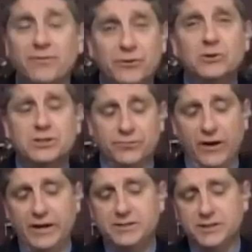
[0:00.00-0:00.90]
first
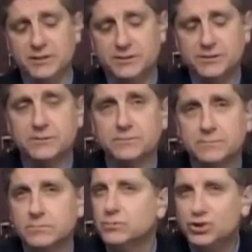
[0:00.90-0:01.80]
advice is
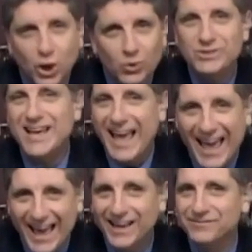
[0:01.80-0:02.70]
don't
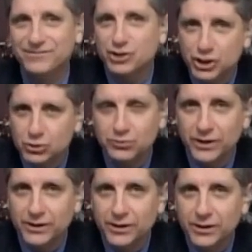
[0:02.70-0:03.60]
have
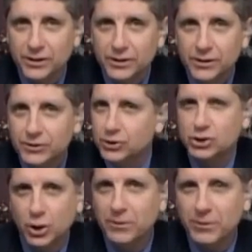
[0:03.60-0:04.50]
children. There's
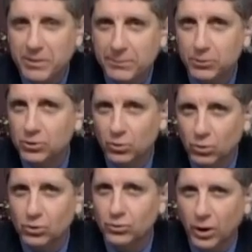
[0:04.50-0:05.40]
so many people in the
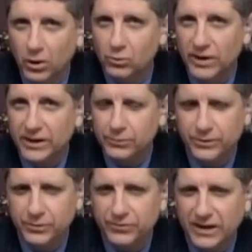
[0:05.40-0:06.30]
world already.
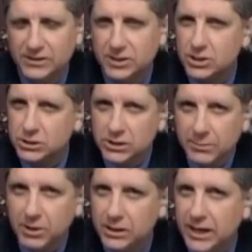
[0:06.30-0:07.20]
We, we've got such
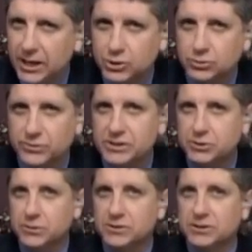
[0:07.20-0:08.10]
limited natural
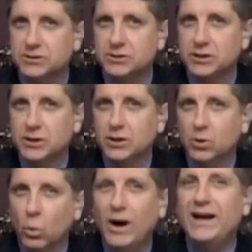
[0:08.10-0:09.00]
resources.
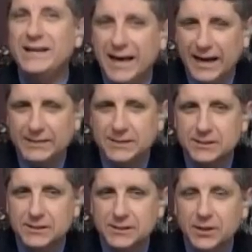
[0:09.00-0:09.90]
Why not
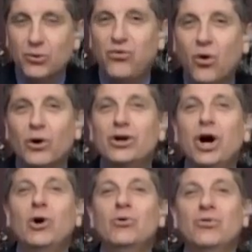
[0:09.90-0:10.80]

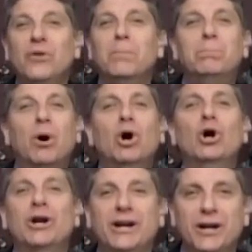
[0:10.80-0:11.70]
forego the
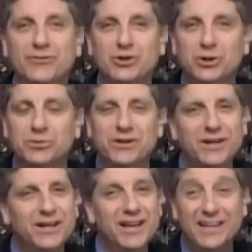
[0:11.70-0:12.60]
burden of children
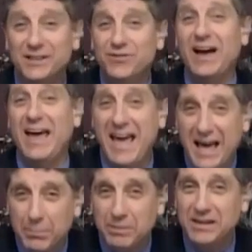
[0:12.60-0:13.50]
and live a
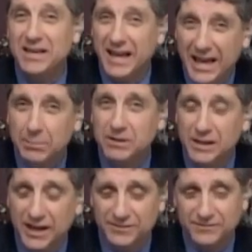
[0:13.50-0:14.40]
happy, happy
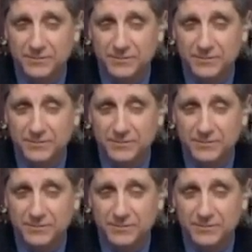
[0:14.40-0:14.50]
life?